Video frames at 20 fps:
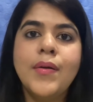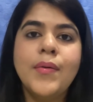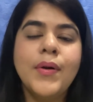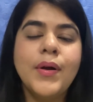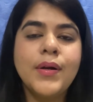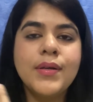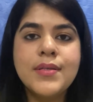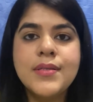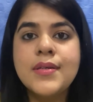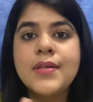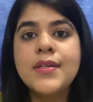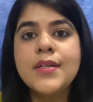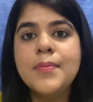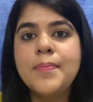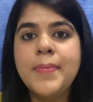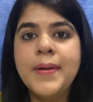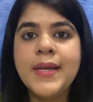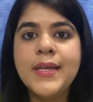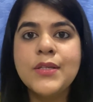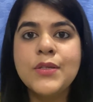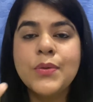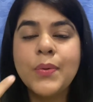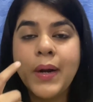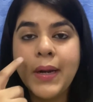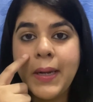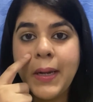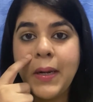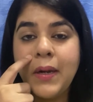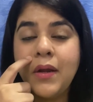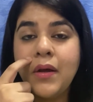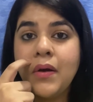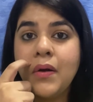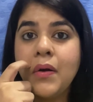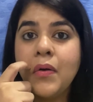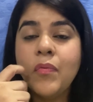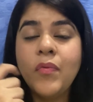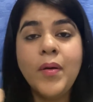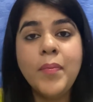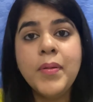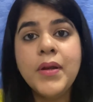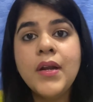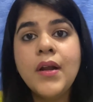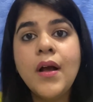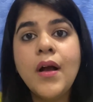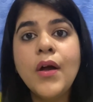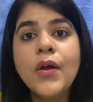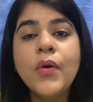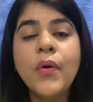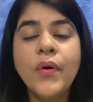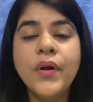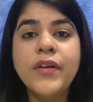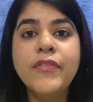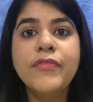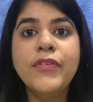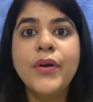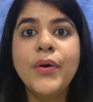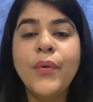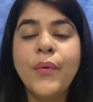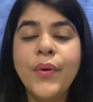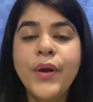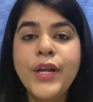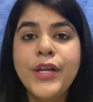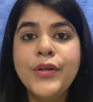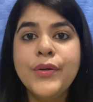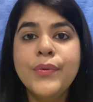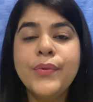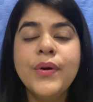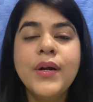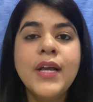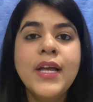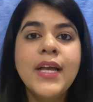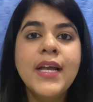a certain place to attend a webinar, or if you're going to